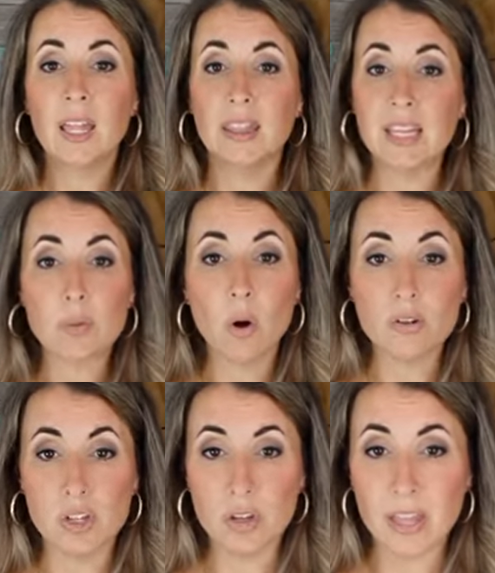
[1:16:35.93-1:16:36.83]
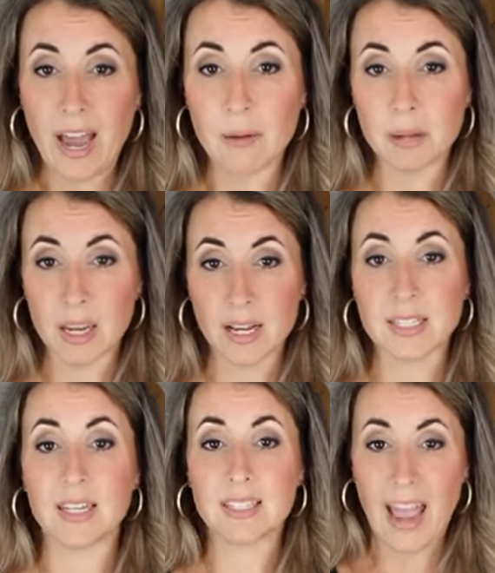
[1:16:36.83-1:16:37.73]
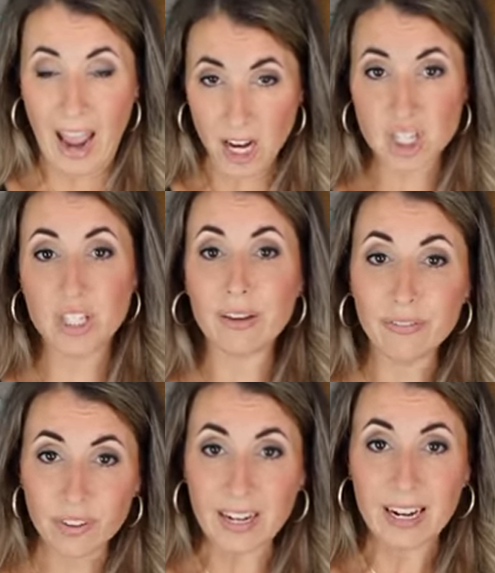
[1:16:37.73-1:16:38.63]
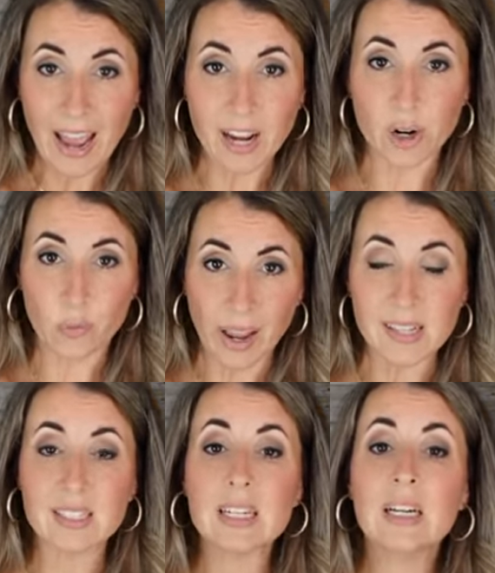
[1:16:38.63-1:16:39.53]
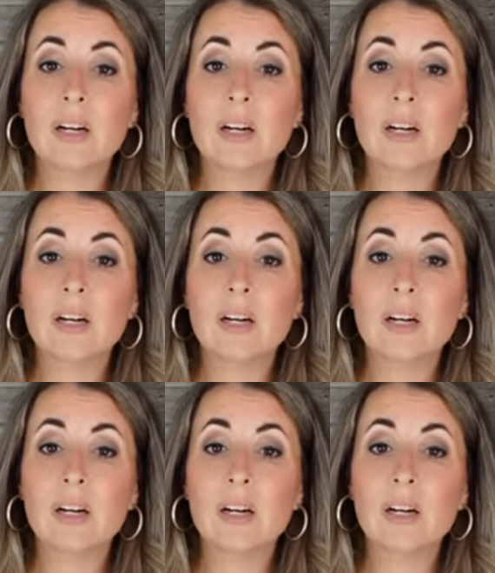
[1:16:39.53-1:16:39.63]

This won't do that because it's actually fitted at your waist.